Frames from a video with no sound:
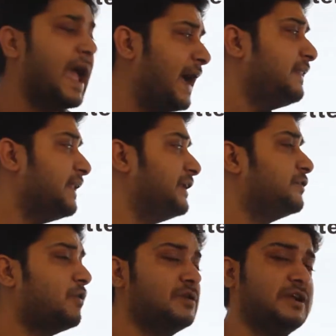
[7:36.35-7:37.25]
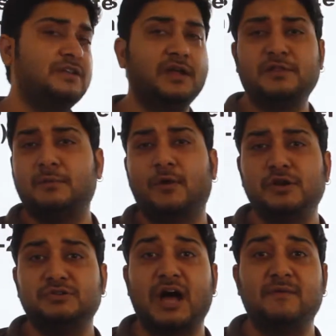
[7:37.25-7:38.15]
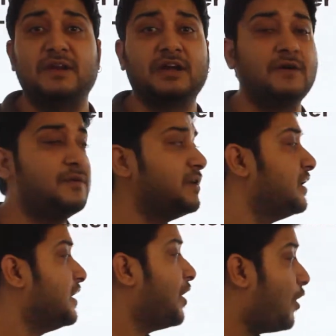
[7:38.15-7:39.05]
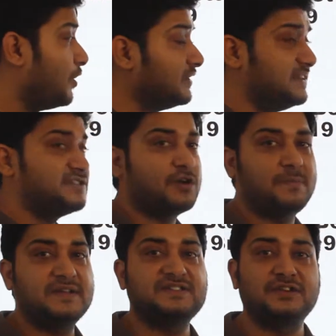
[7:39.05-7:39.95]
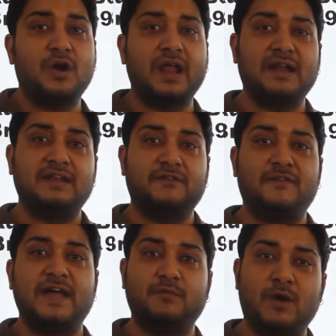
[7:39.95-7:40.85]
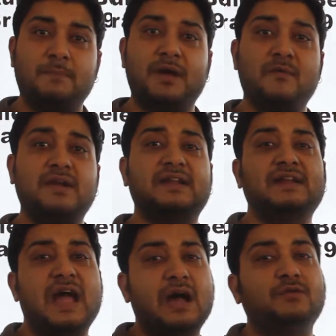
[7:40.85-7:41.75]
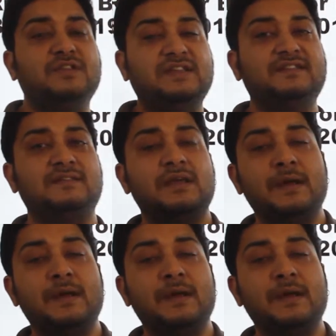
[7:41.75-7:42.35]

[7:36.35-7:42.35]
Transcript: And later on in the module, I will cover all these topics, and define one by one how these